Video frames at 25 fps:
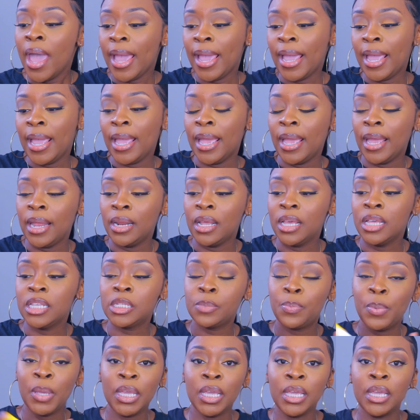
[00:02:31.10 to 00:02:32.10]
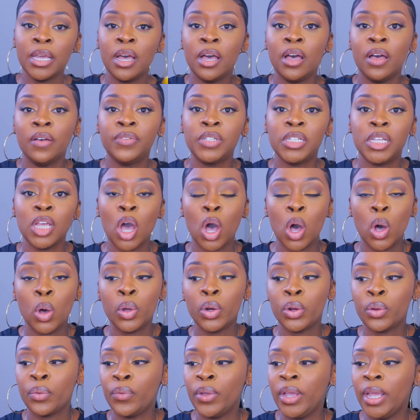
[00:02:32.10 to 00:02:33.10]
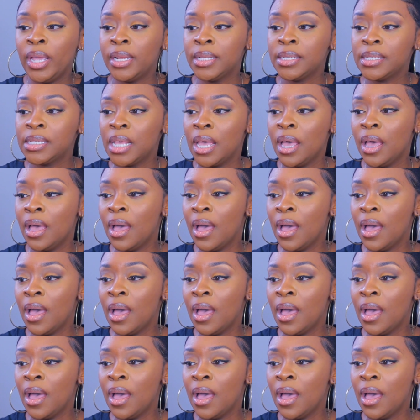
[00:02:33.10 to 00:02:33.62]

And speaking of deodorant,